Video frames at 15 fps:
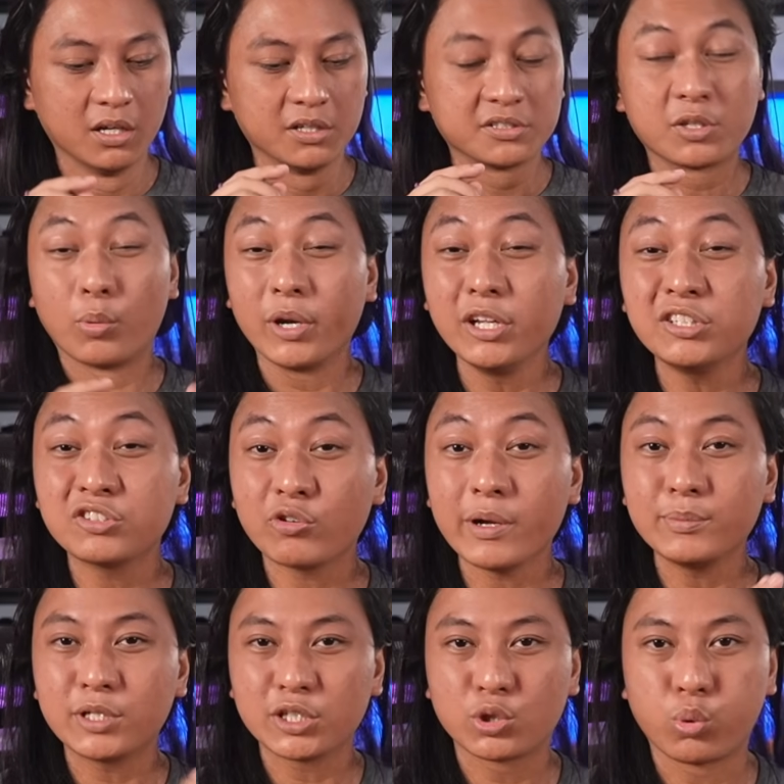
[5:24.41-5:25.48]
So when you
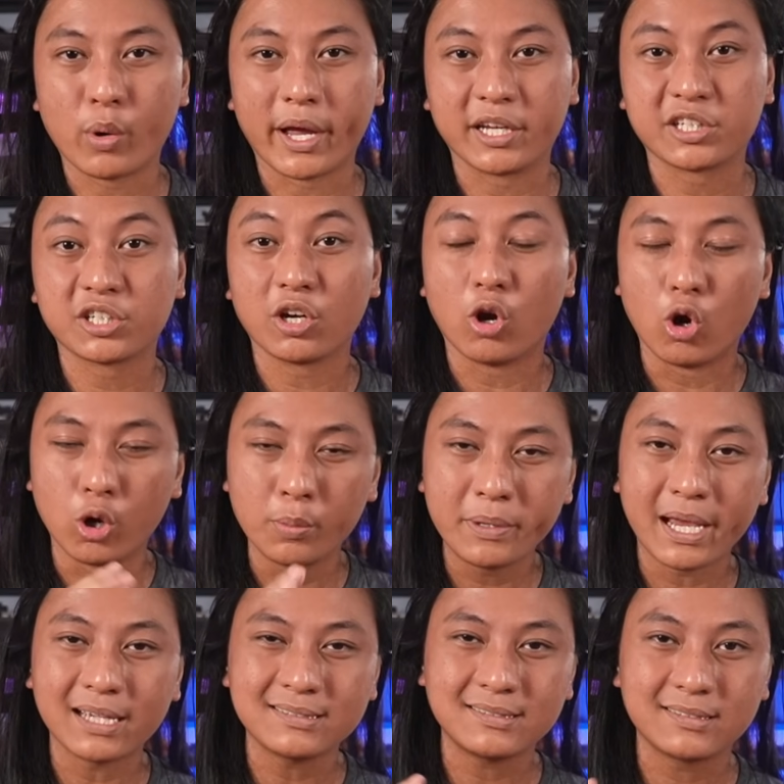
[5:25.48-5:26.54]
stream to Twitch,
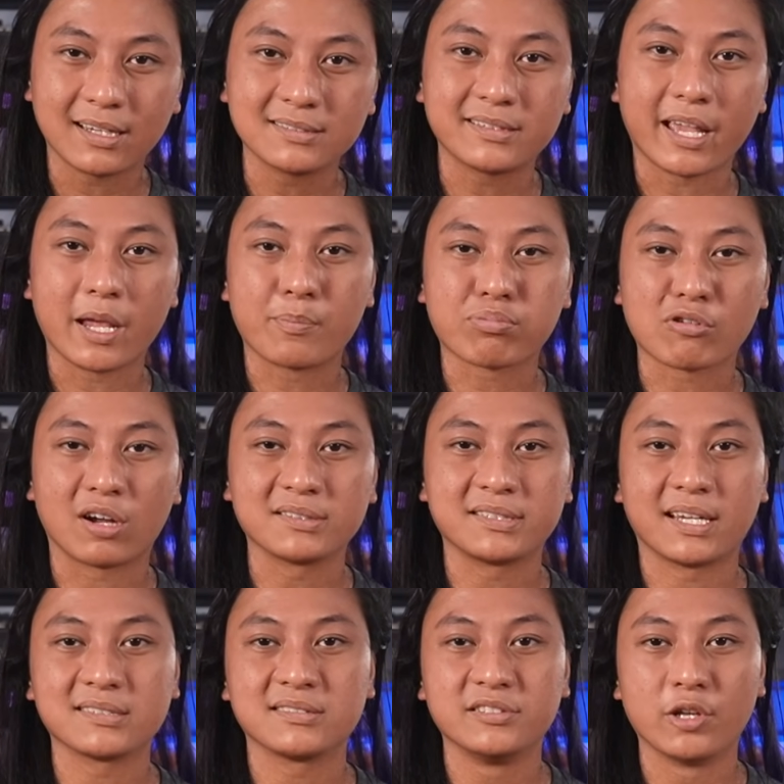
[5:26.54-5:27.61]
OBS does a
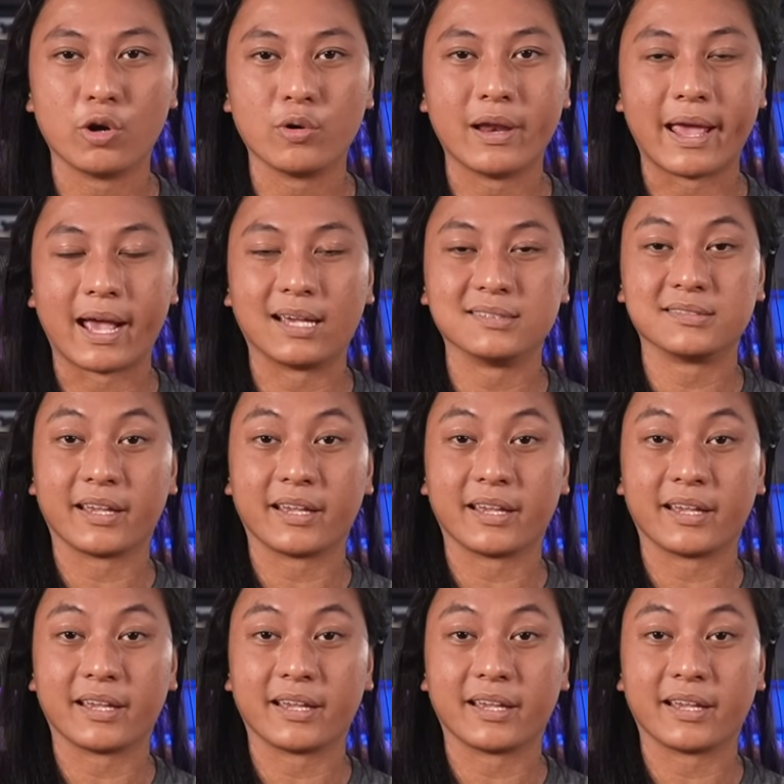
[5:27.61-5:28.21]
process known as